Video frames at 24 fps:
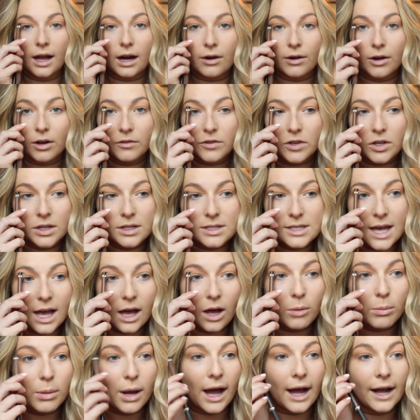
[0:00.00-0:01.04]
I don't know if you can
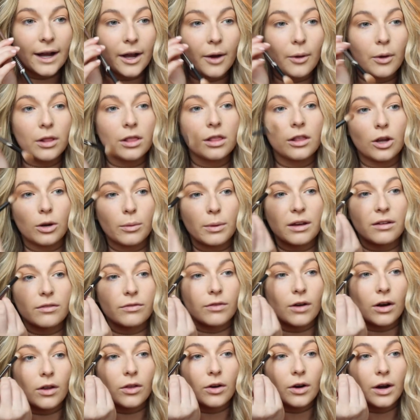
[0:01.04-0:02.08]
tell, but I go a little bit
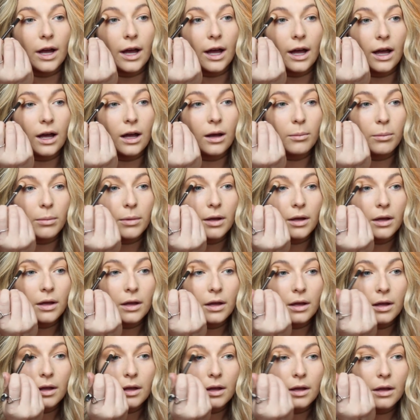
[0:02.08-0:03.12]
further up
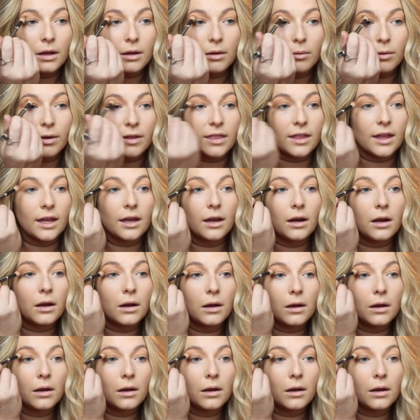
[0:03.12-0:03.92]
with it.